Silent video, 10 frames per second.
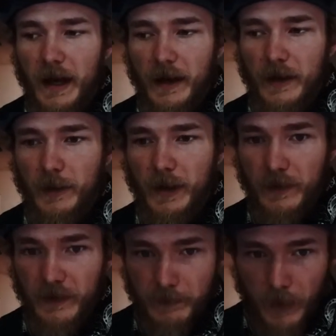when I
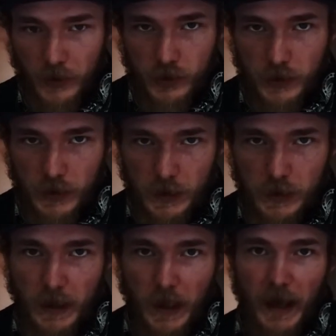was in
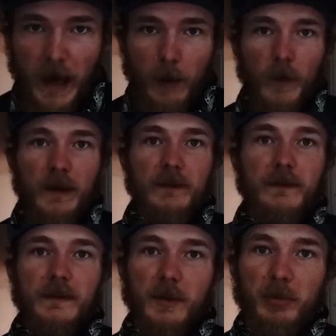Montreal, I went
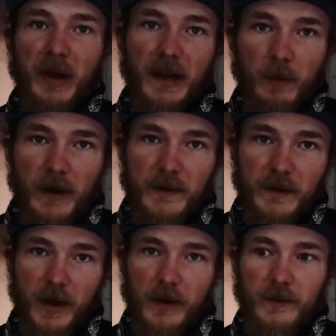to see a Pennywise
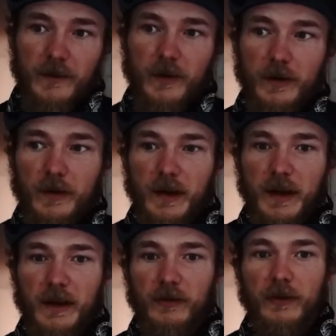concert
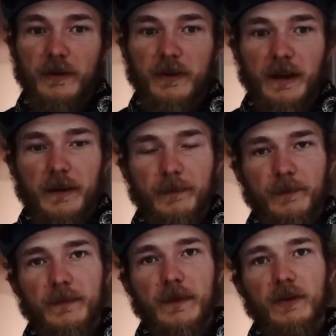and just like
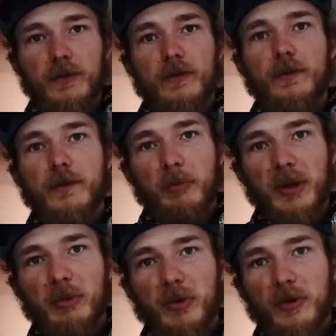introduce some
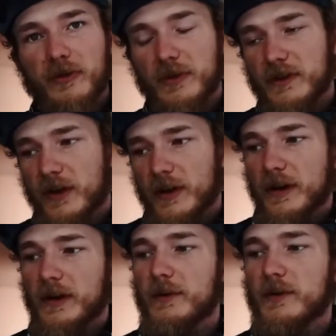people to each
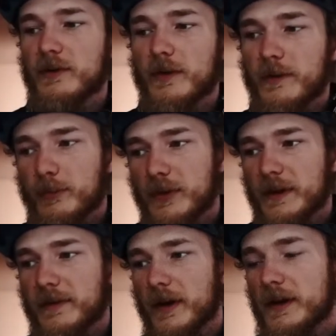other, which was
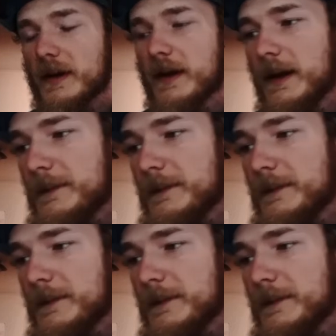pretty fun.